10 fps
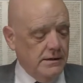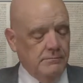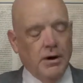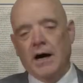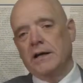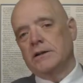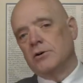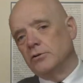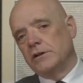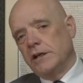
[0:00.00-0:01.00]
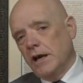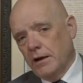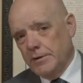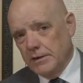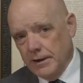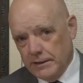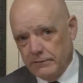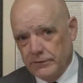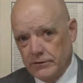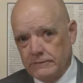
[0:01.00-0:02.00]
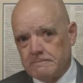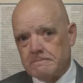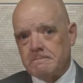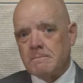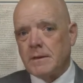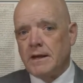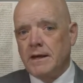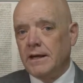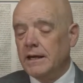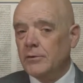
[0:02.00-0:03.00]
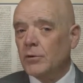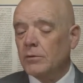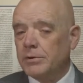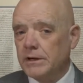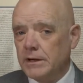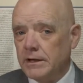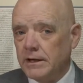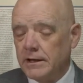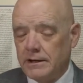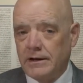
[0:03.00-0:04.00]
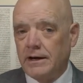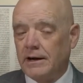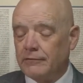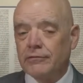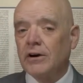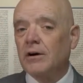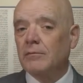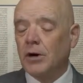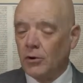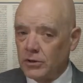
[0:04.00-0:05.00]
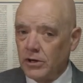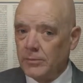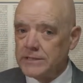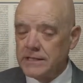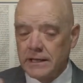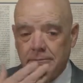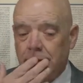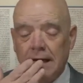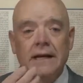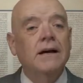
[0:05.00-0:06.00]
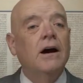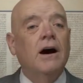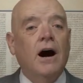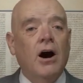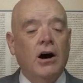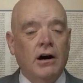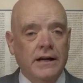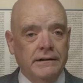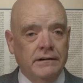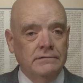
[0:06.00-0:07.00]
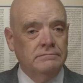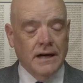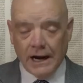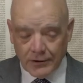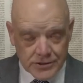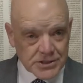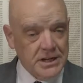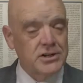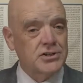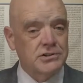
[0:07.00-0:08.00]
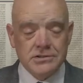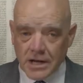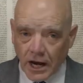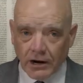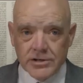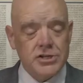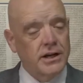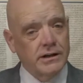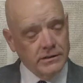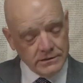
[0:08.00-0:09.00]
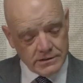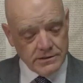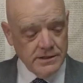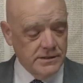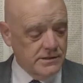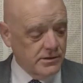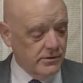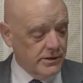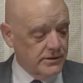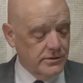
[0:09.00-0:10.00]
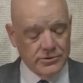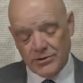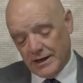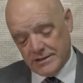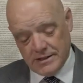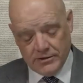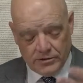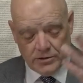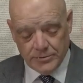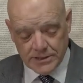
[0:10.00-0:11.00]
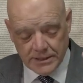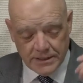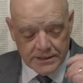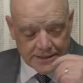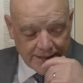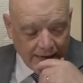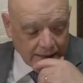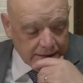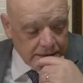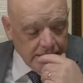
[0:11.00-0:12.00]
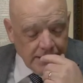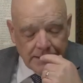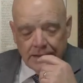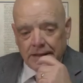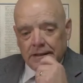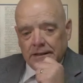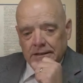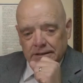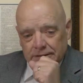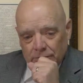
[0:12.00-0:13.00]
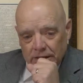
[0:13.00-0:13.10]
behind the golden EIB microphone. He will be uh, from Oklahoma City, but on our stations, our channels, he's going to do it. I said Oklahoma City, he's in Dallas, uh,